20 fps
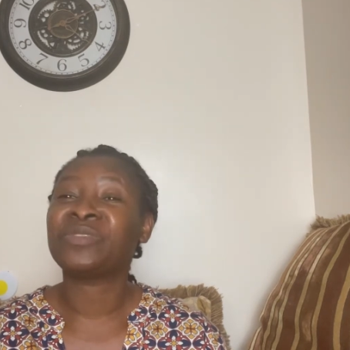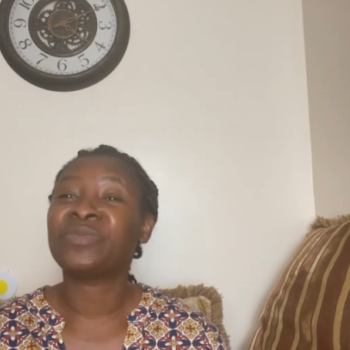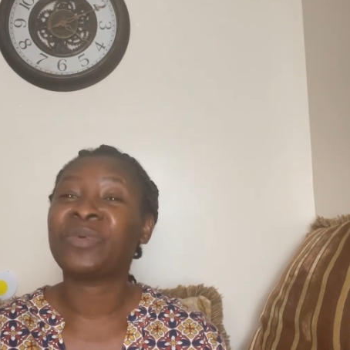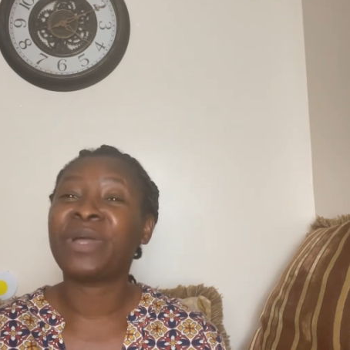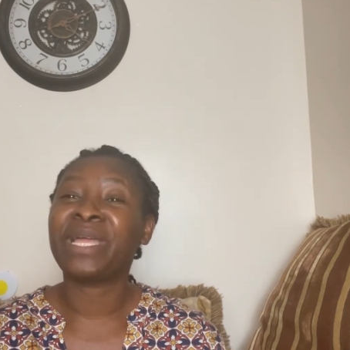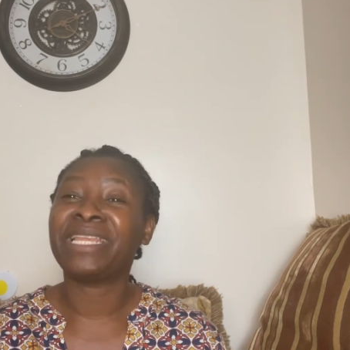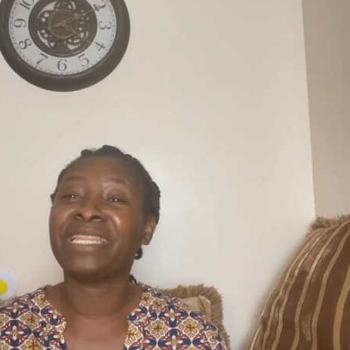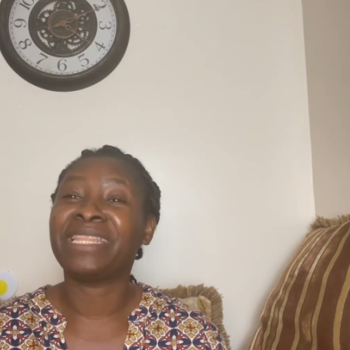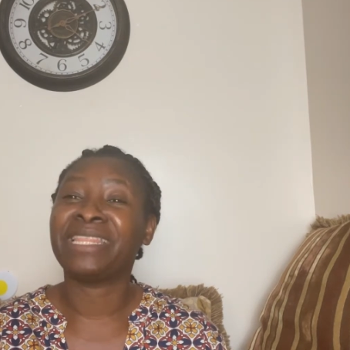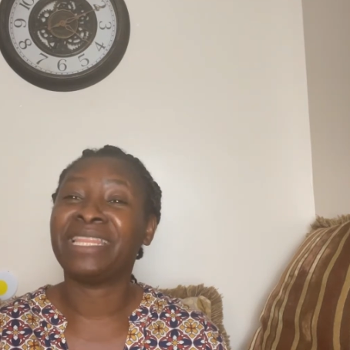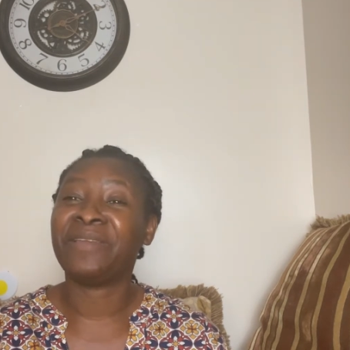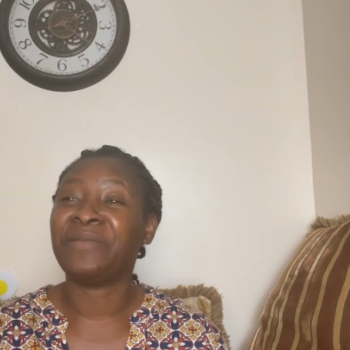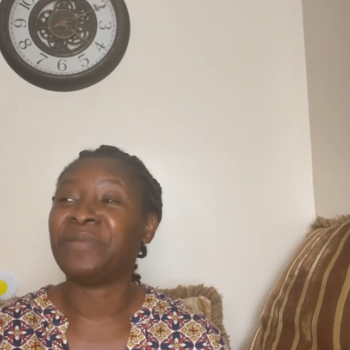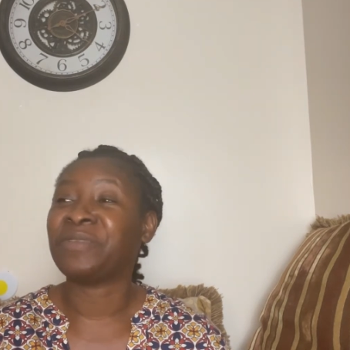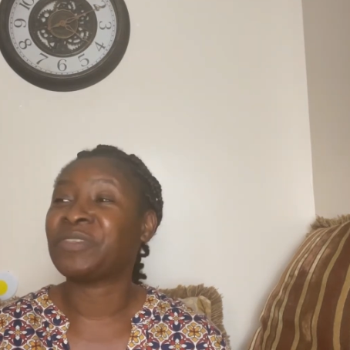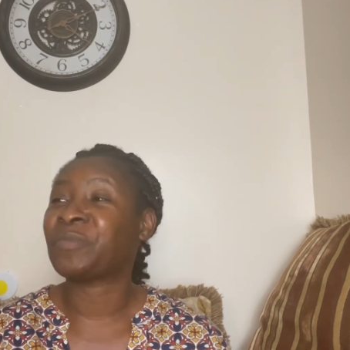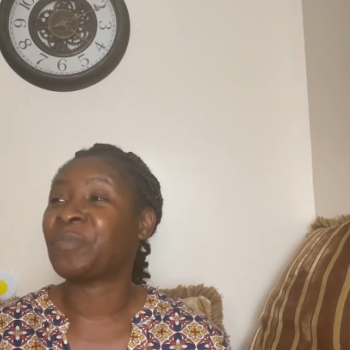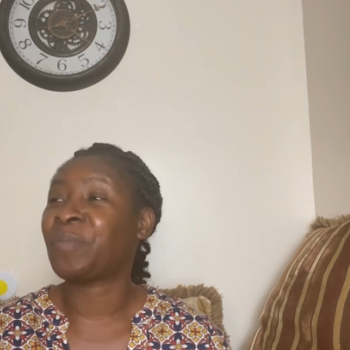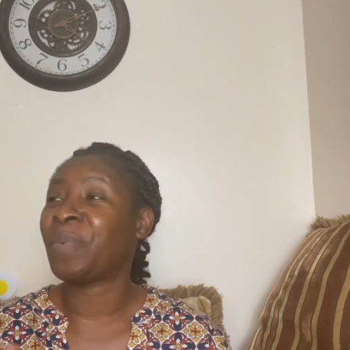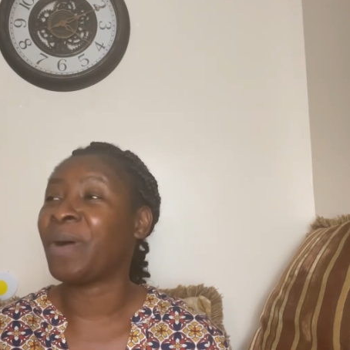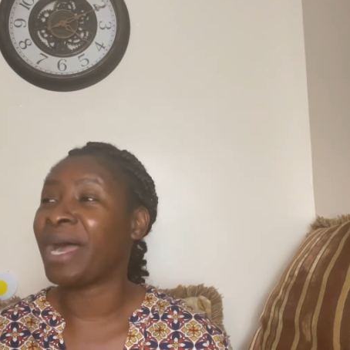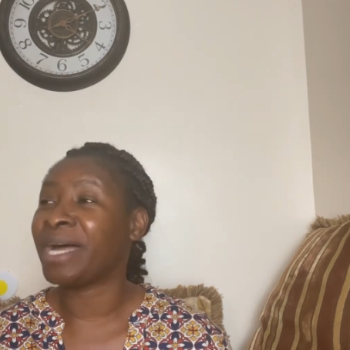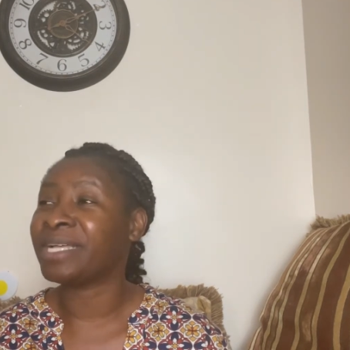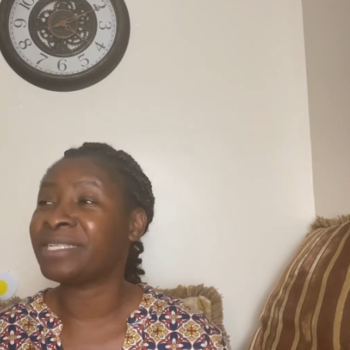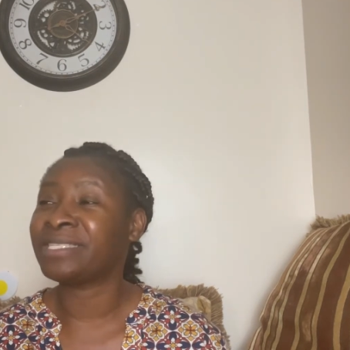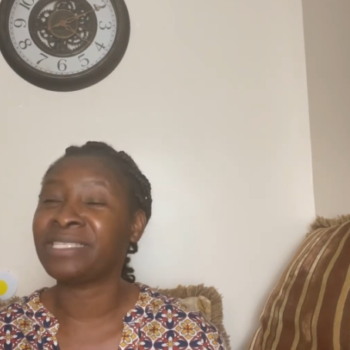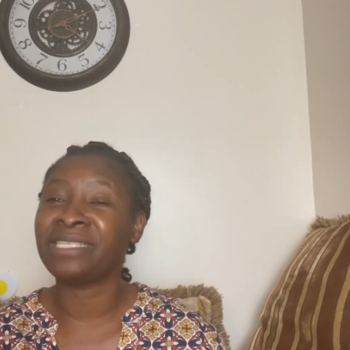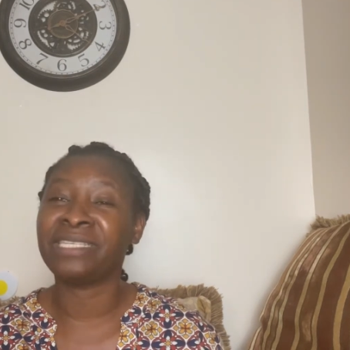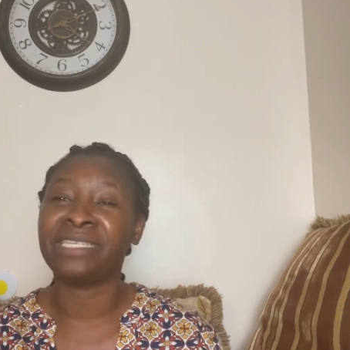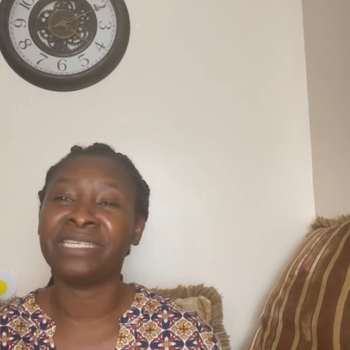when there is
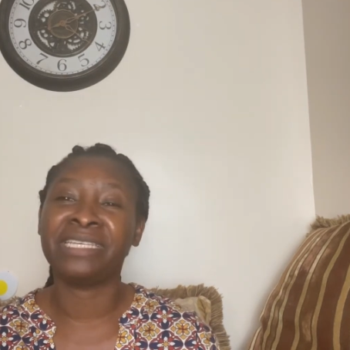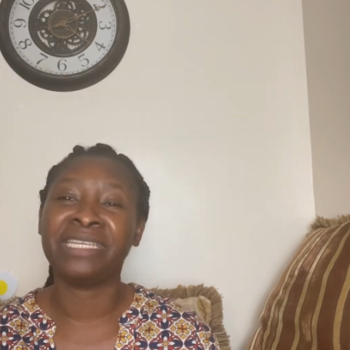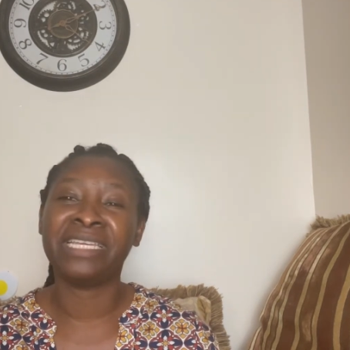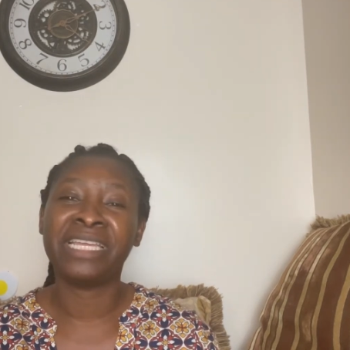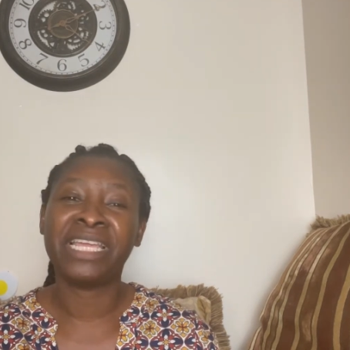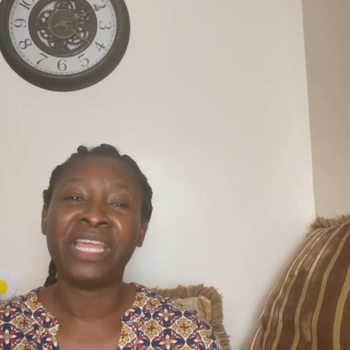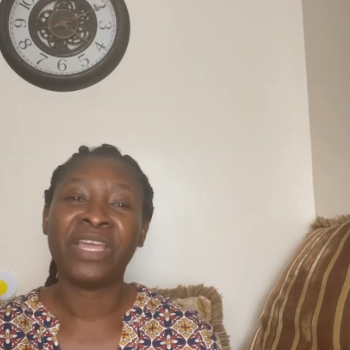party